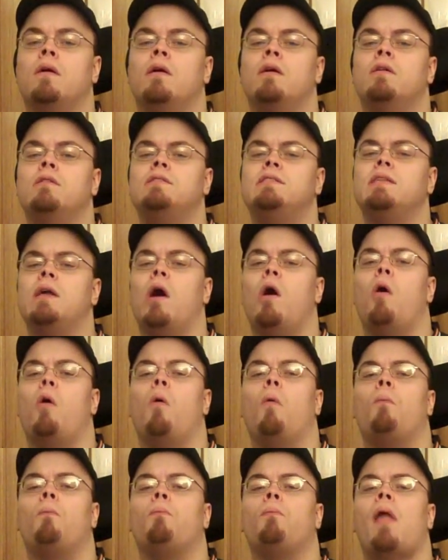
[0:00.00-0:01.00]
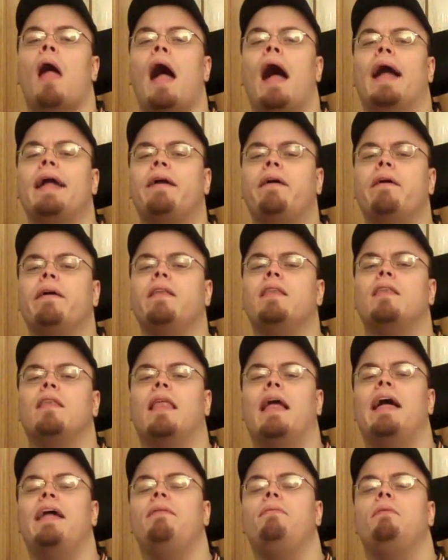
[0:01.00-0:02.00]
So I couldn't
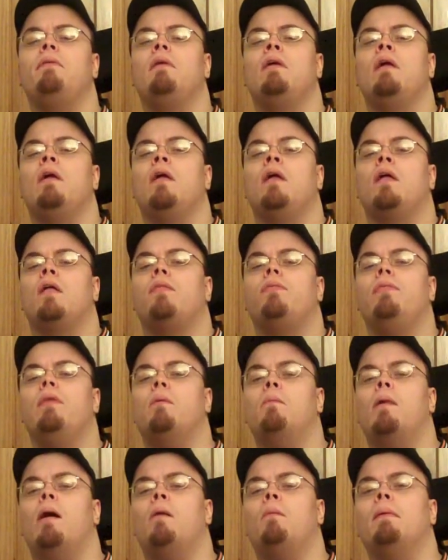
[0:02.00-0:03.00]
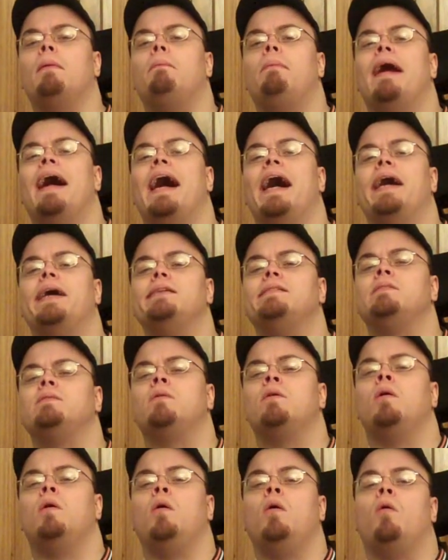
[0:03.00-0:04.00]
let the moment pass
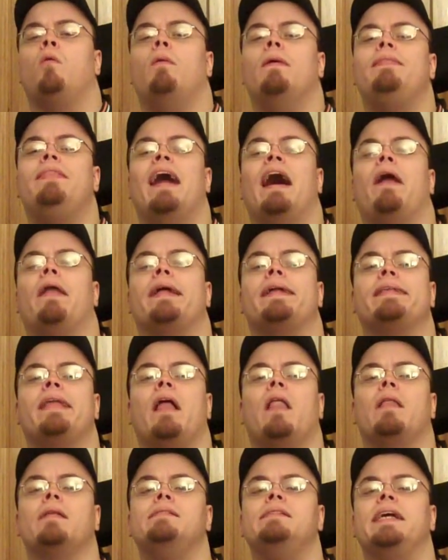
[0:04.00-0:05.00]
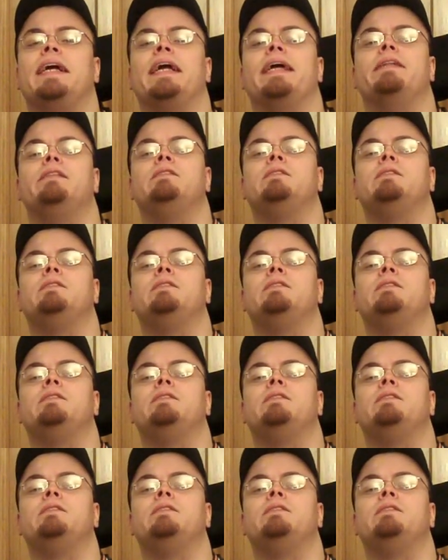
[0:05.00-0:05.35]
without acknowledging it.